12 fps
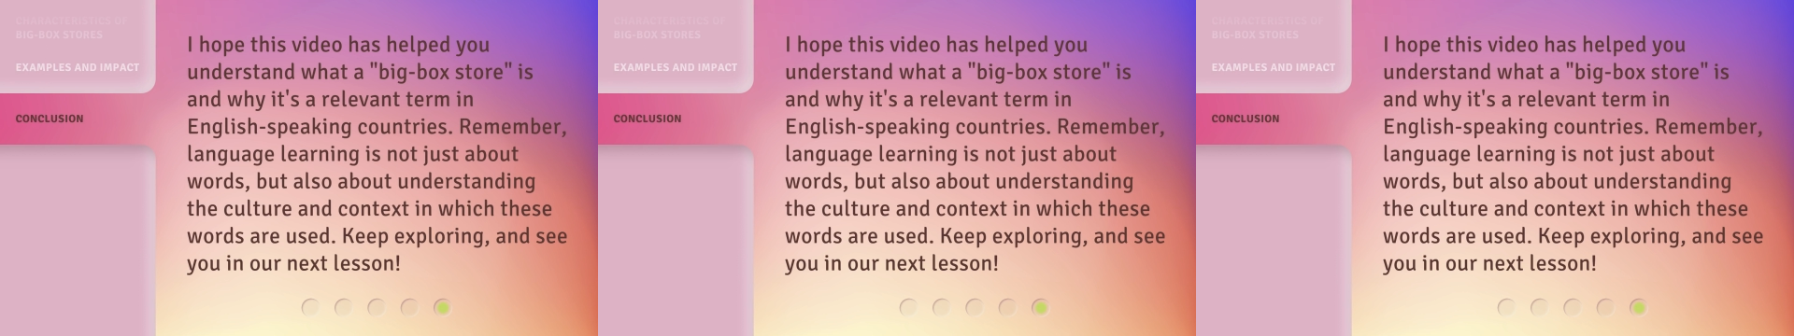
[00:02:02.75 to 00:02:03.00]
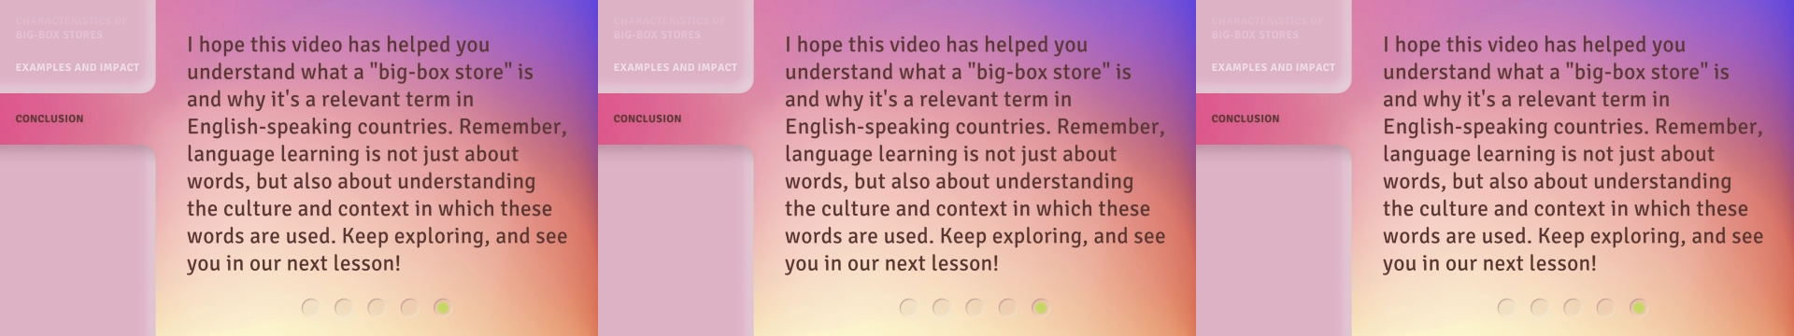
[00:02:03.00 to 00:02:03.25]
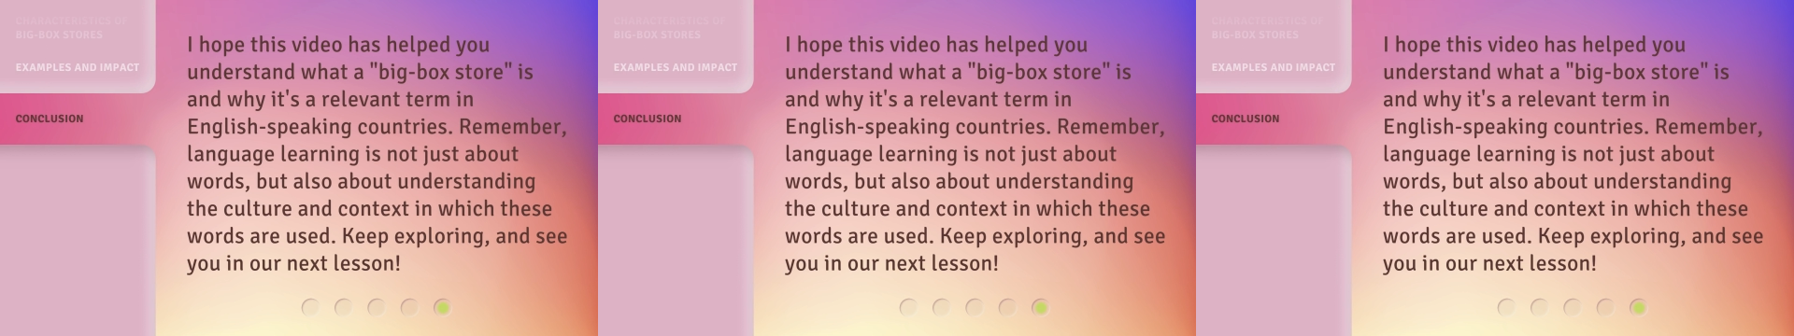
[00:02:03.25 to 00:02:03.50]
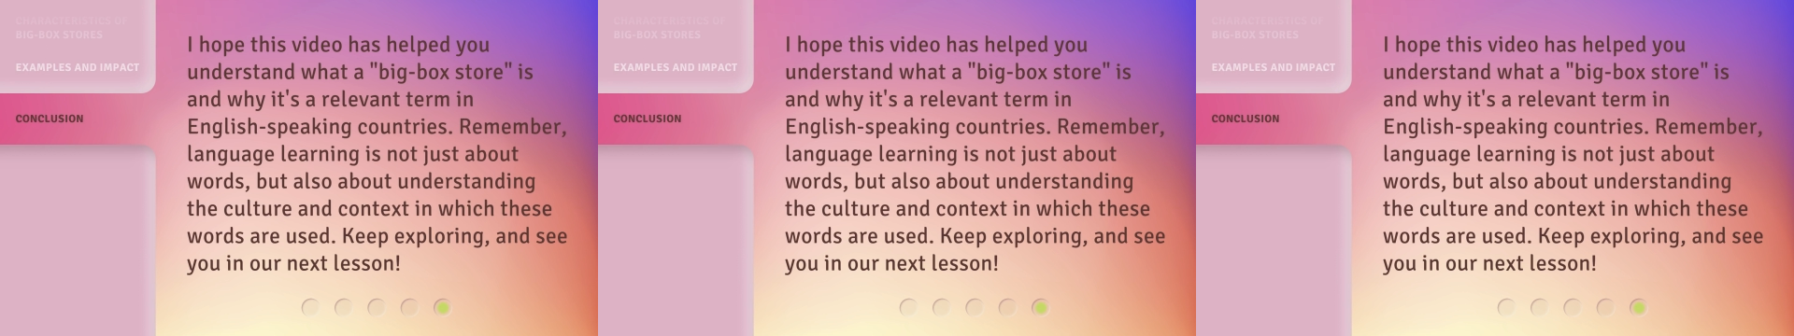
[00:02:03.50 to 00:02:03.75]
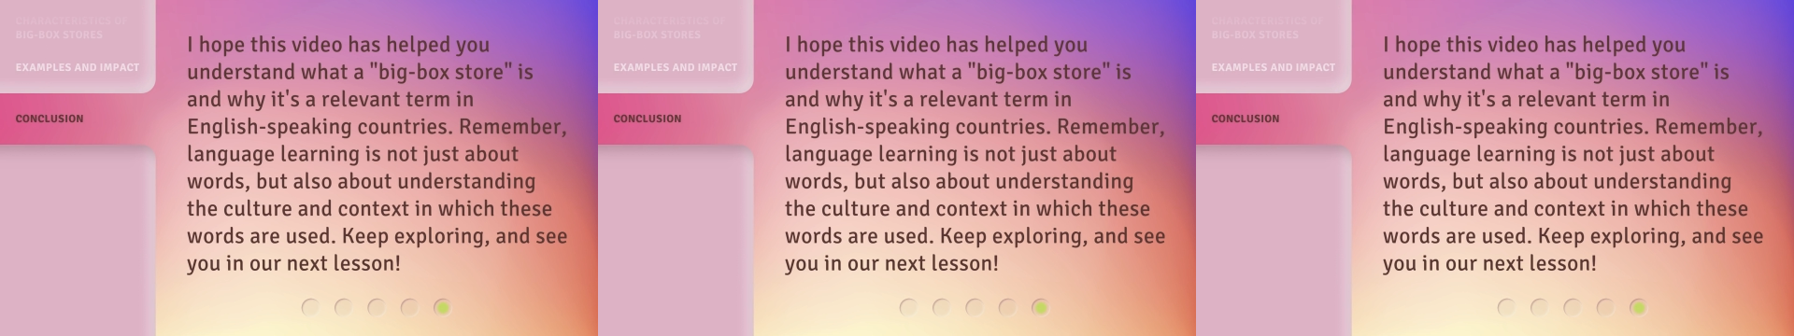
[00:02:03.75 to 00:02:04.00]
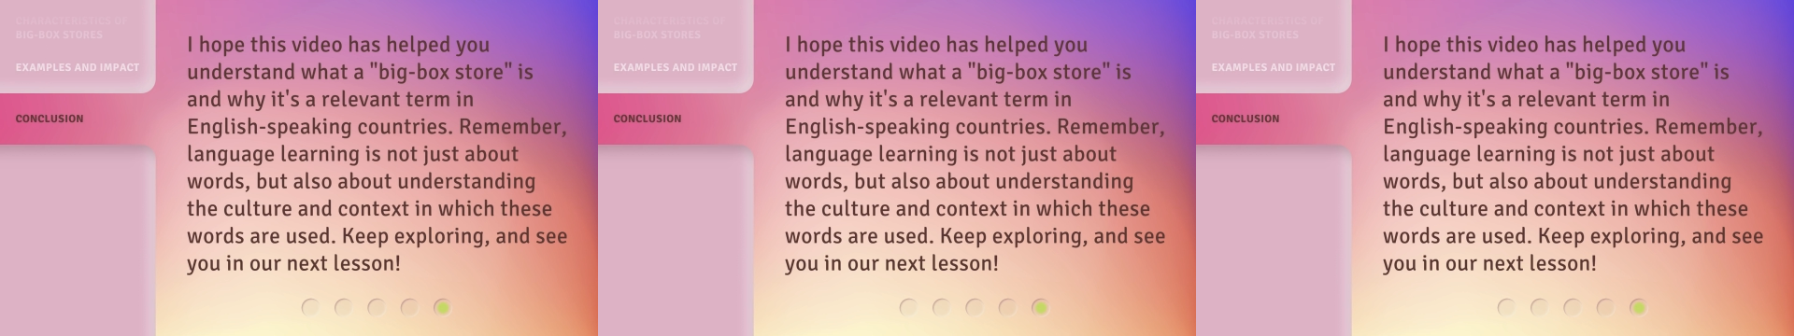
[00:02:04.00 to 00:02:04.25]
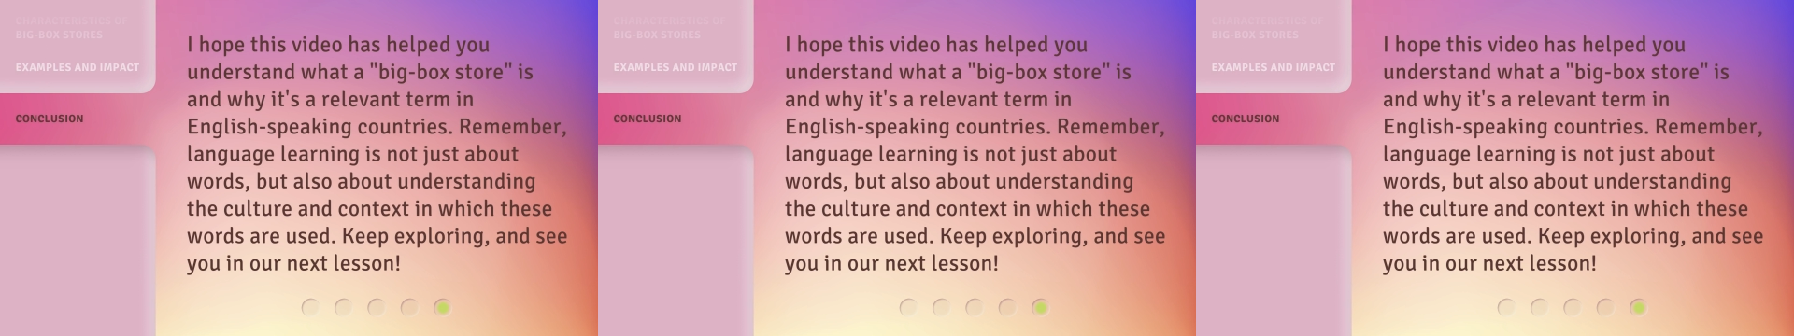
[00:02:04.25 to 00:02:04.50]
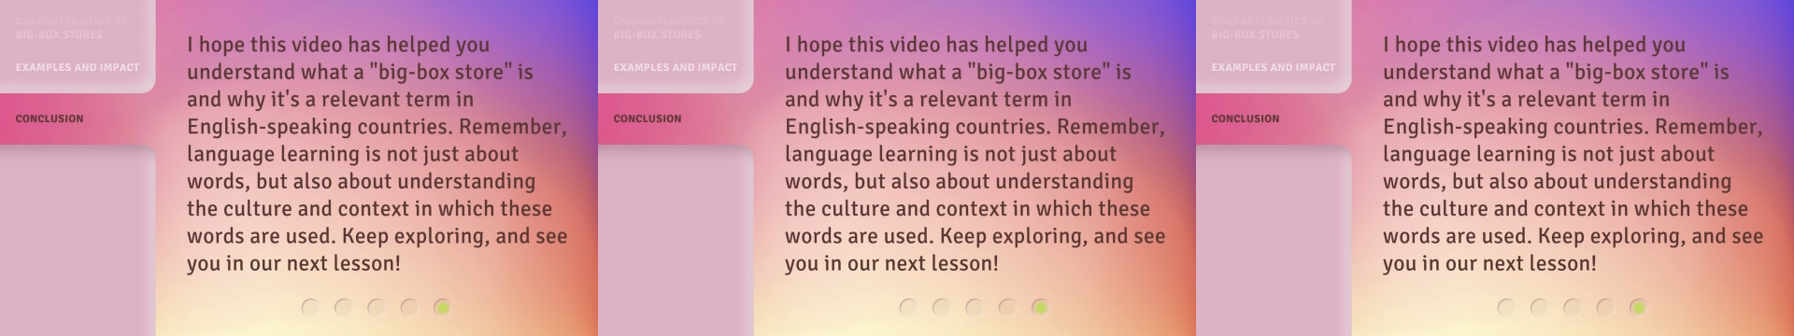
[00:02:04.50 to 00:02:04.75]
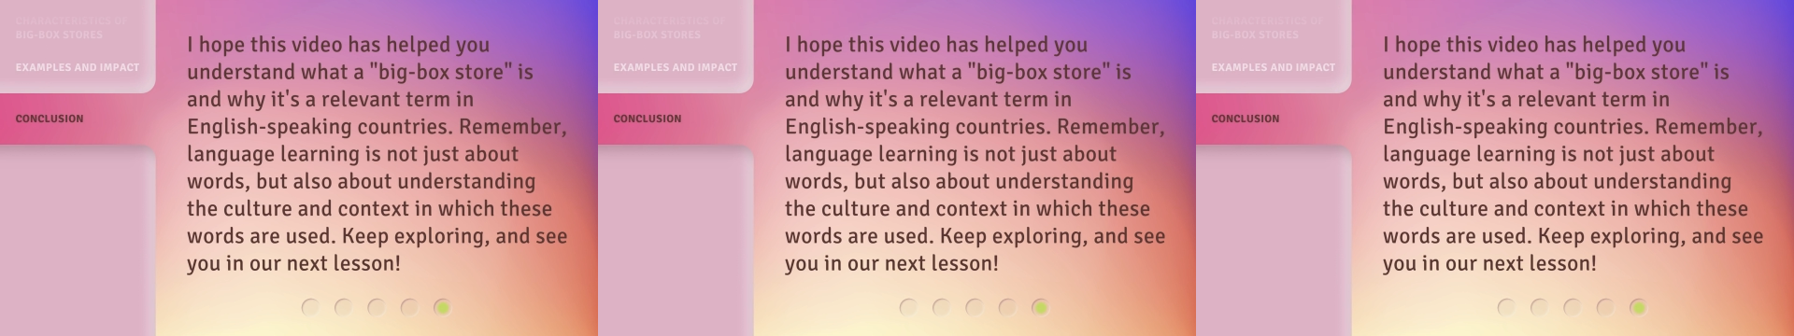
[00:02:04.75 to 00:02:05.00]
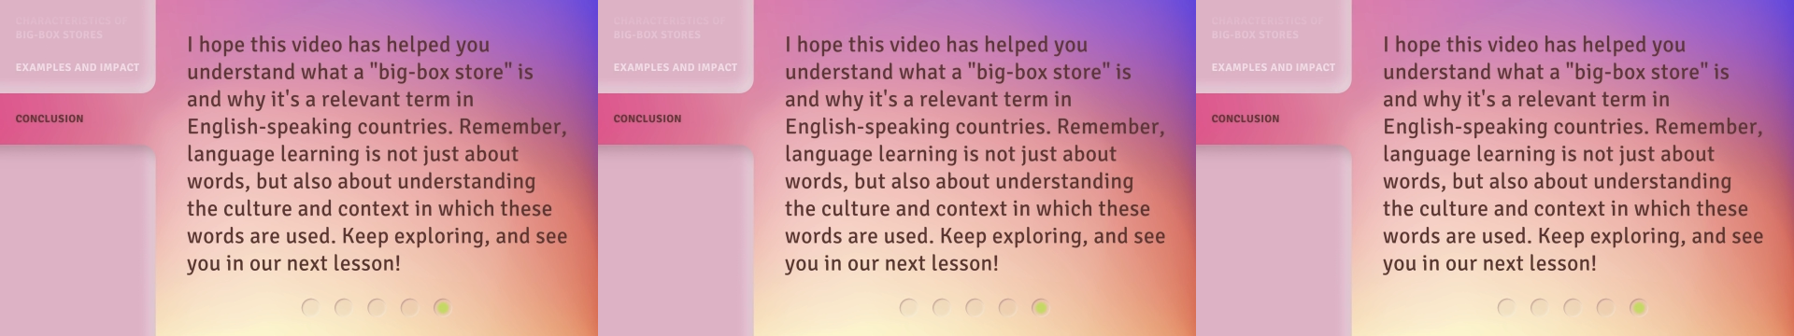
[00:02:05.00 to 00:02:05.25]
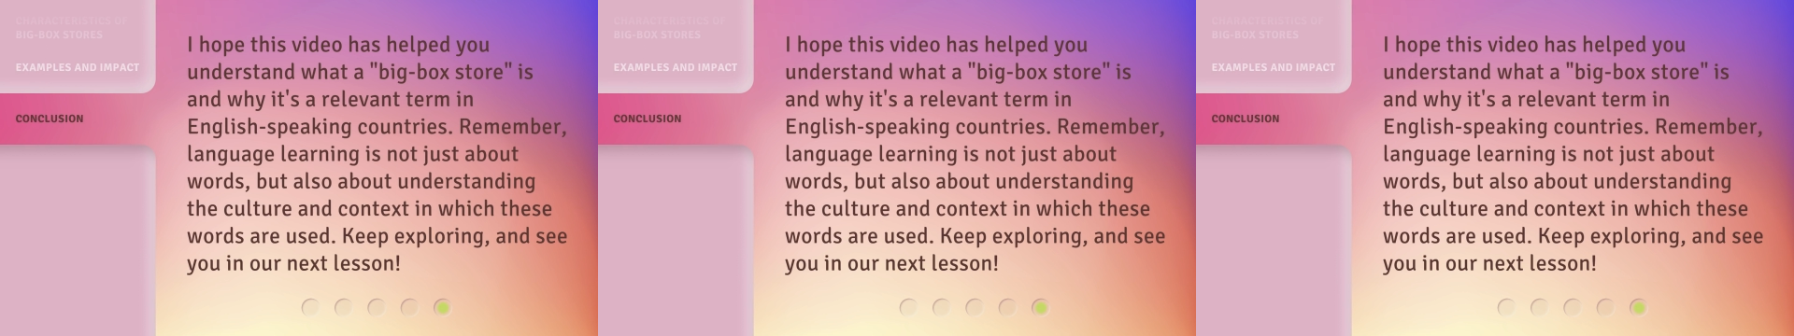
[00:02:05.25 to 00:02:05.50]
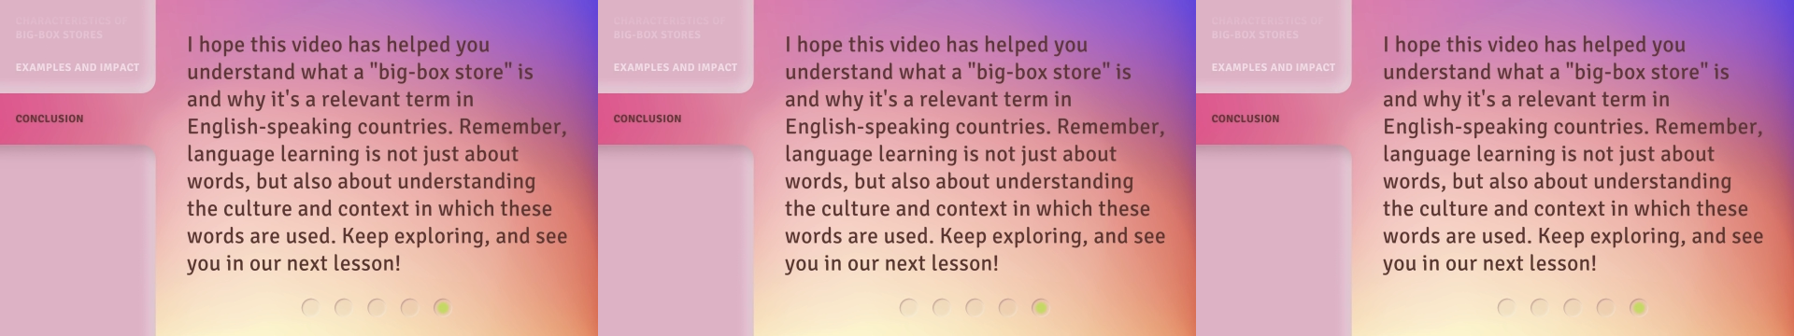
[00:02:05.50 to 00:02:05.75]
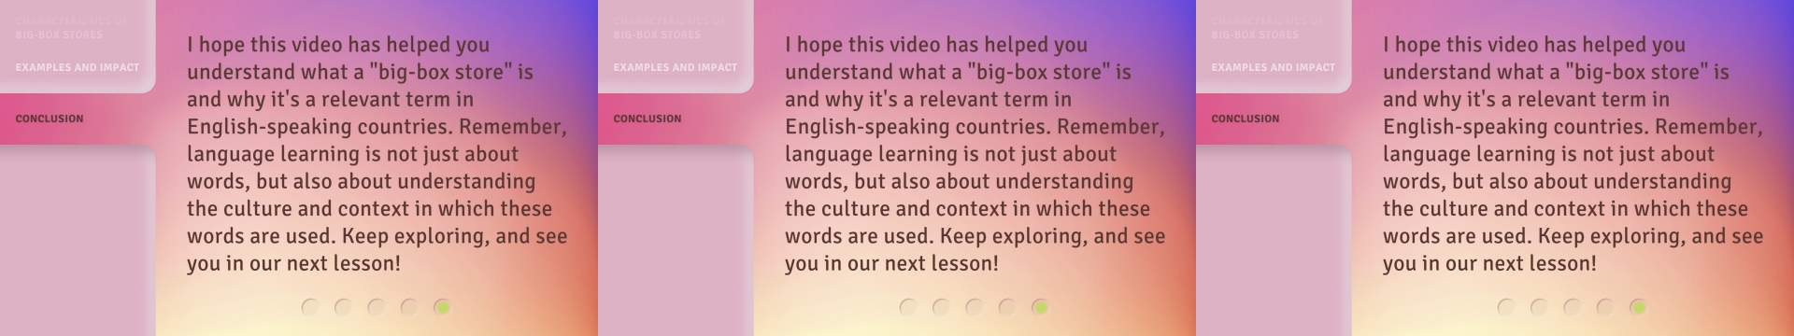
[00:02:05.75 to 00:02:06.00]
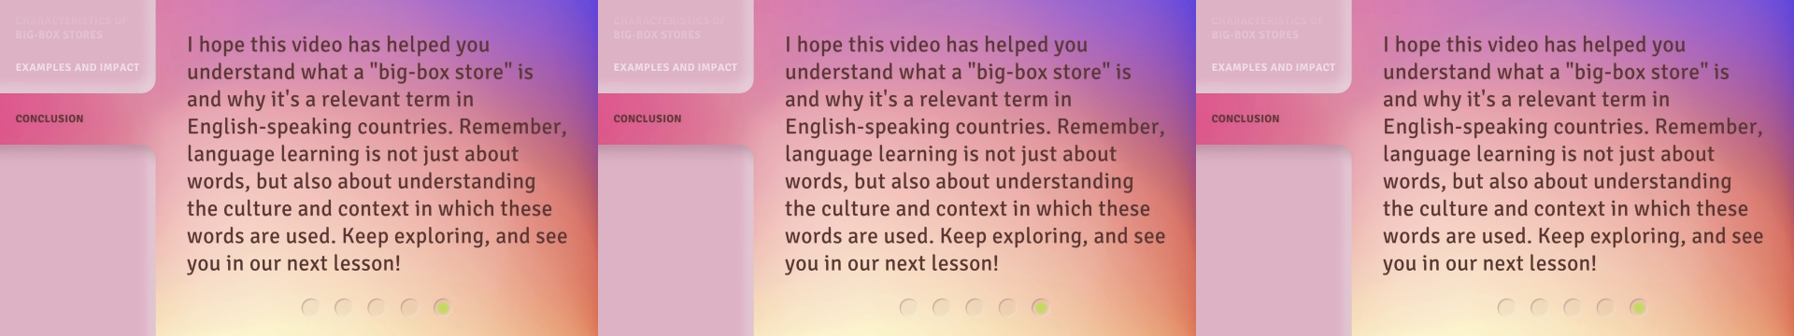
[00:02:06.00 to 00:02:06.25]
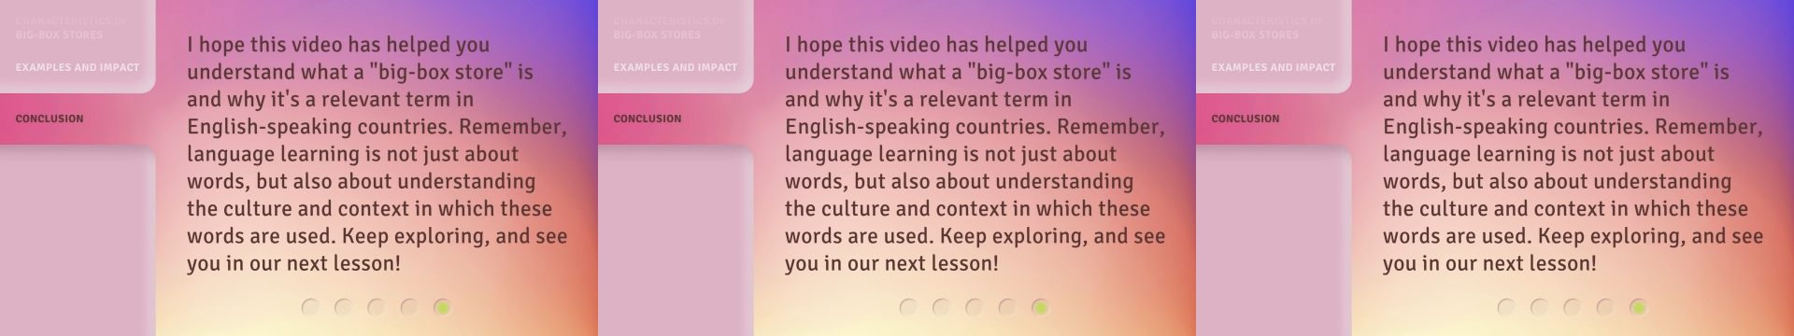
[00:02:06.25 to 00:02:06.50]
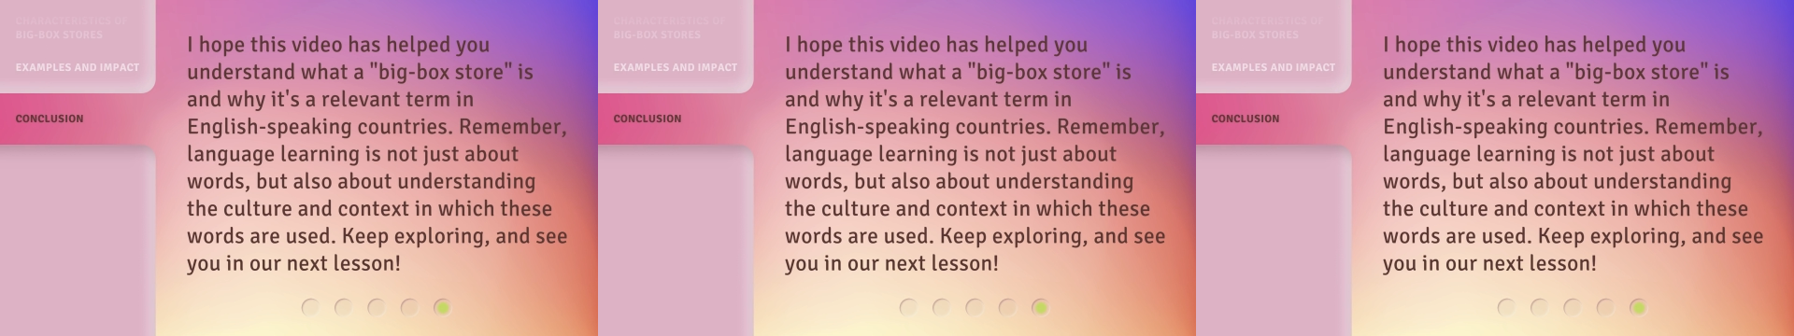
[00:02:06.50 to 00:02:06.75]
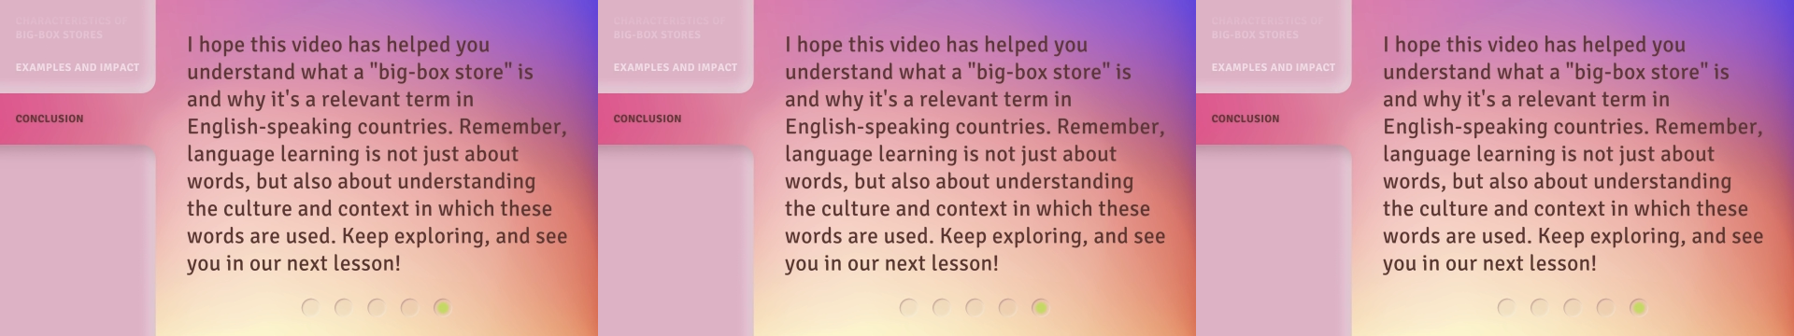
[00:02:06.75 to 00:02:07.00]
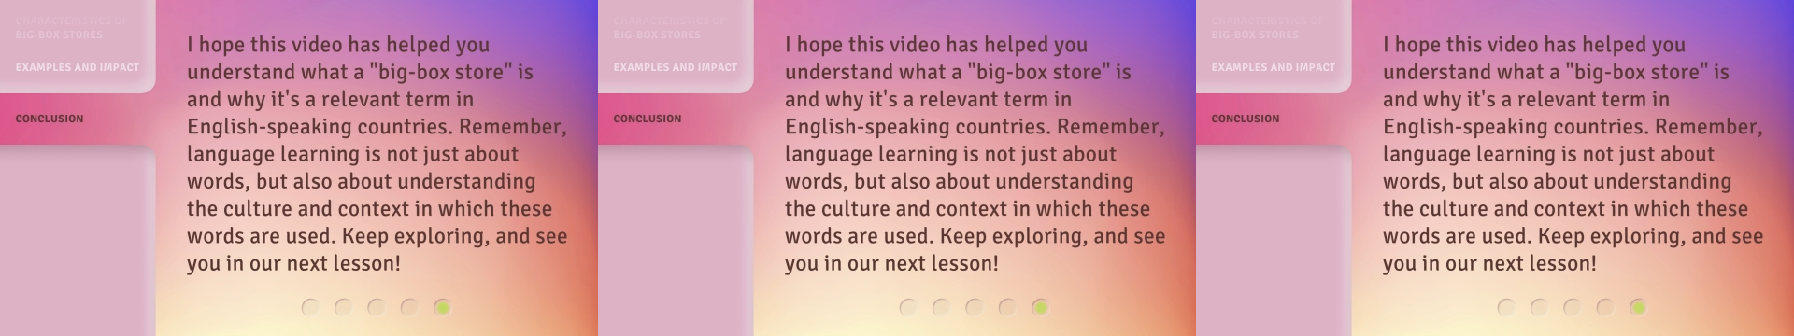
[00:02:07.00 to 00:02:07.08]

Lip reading: No face is visible, so there are no lips to read.